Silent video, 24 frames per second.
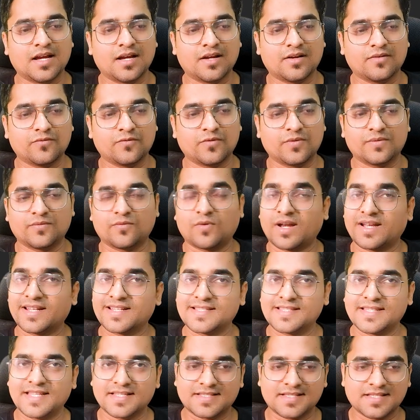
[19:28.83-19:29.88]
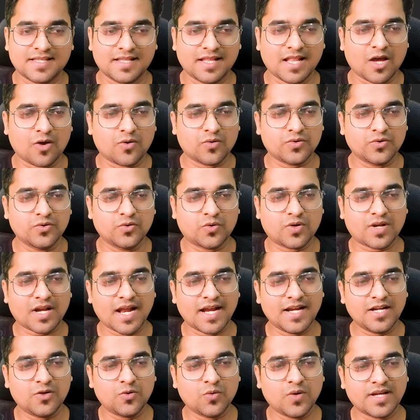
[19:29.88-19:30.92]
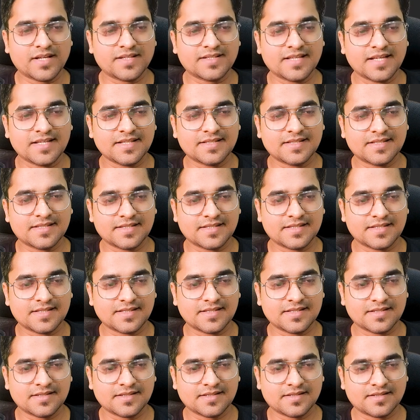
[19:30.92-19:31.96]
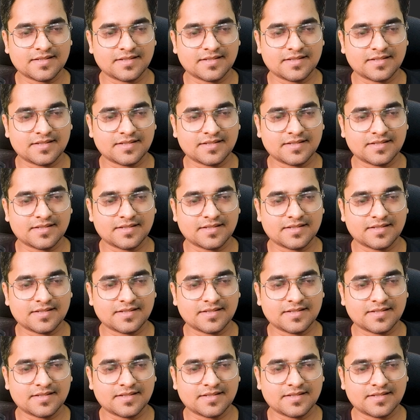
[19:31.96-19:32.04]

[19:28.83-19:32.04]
One is this. Now you try to access